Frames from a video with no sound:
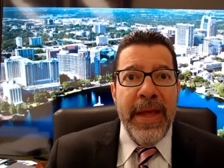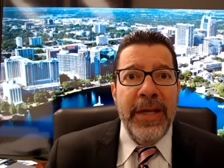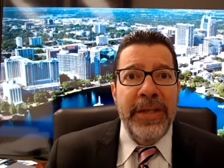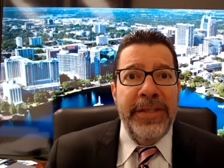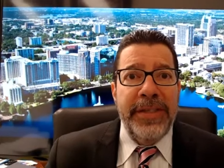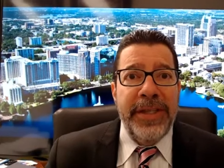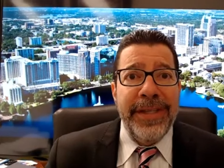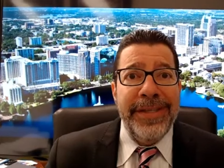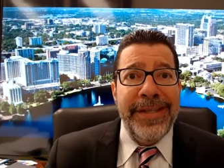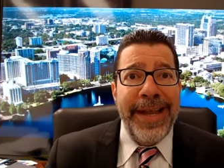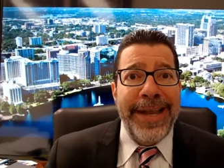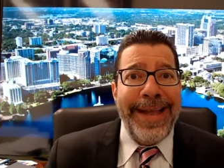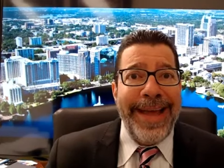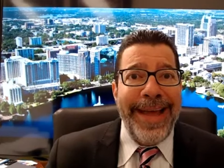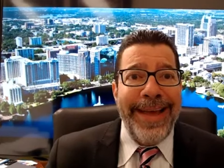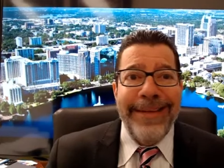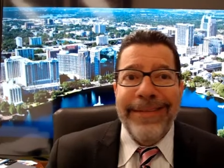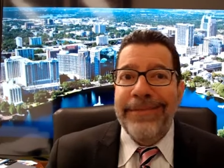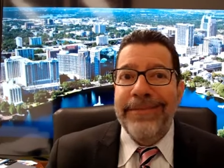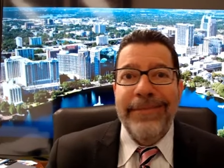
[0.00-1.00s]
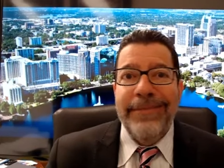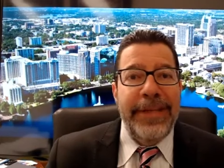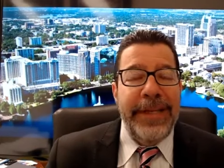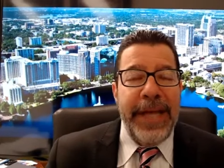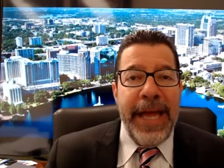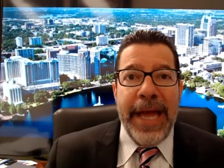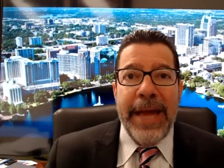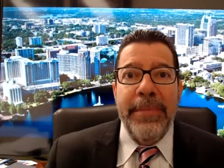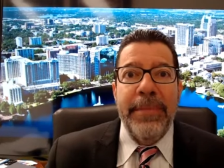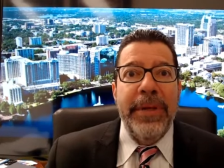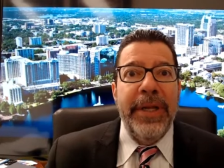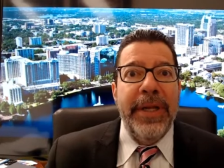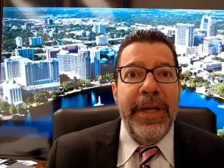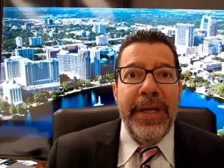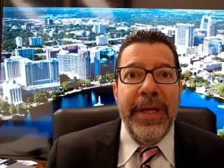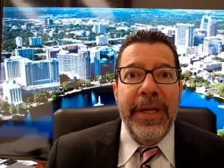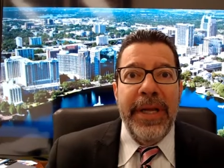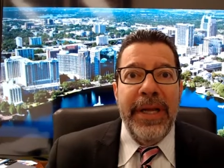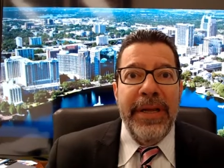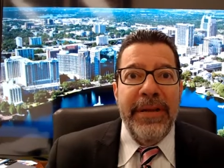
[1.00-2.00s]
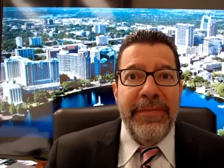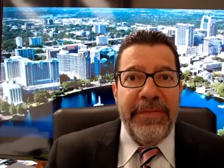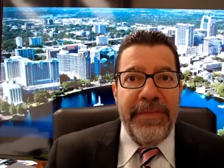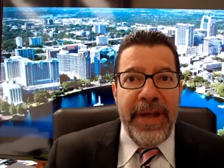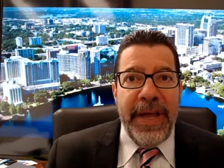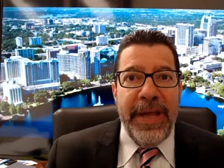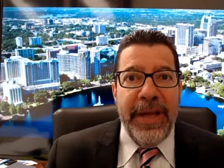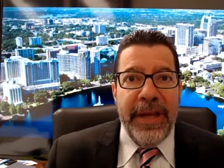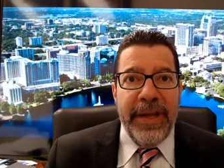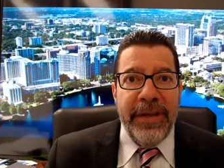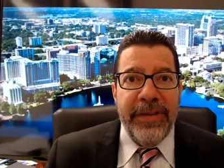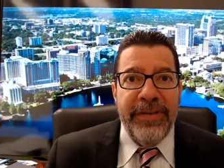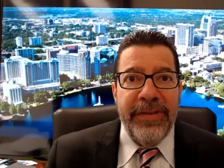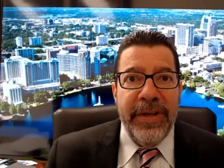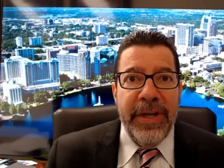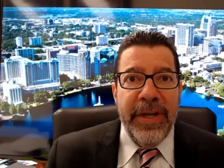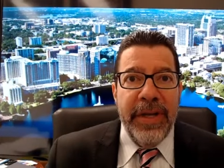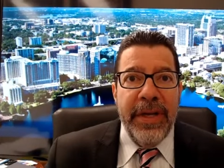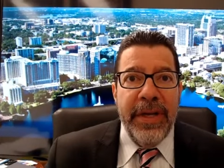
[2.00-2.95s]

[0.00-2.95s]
just like gambling in Vegas,